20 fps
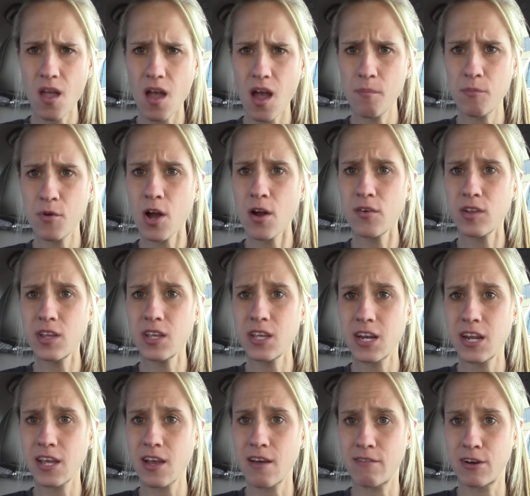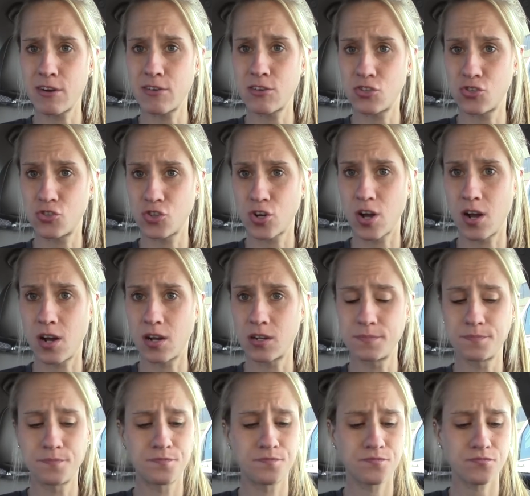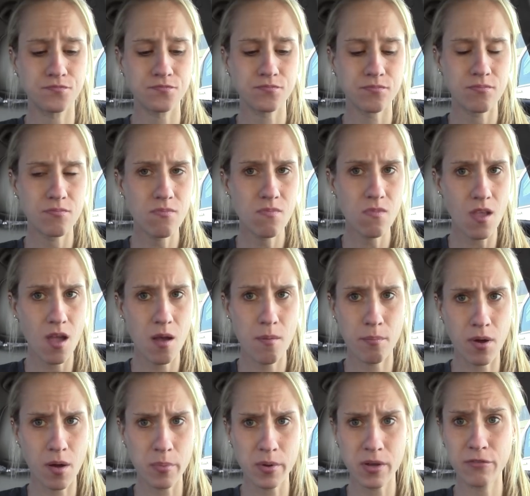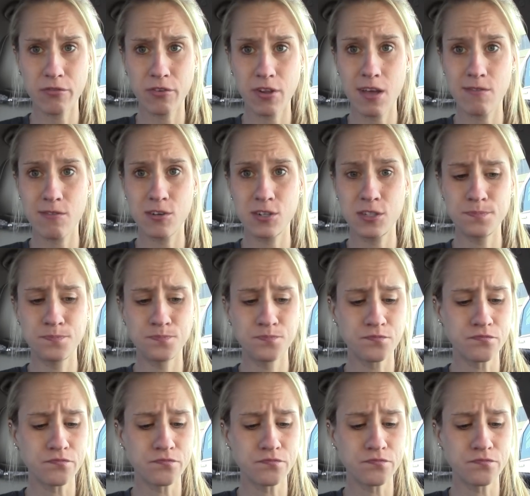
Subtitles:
I'm not really getting a very strong pumpkin flavor.